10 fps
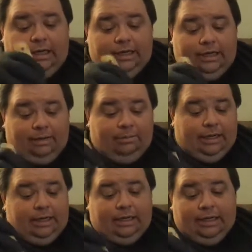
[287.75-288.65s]
And
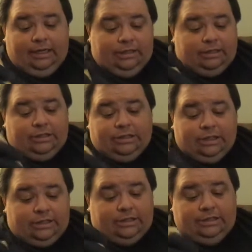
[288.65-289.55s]
man, it's
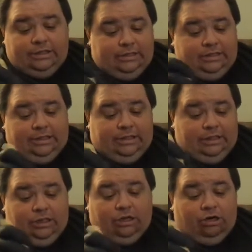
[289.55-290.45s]
just,
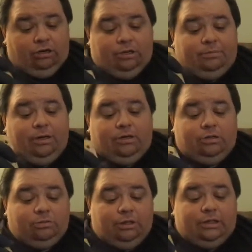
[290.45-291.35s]
the garlic butter
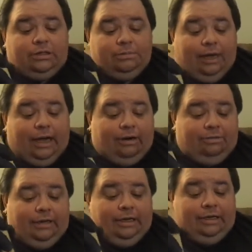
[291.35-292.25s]
is what it's about,
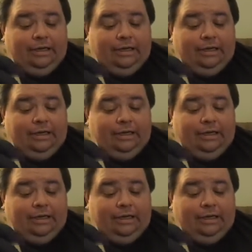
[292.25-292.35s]
man.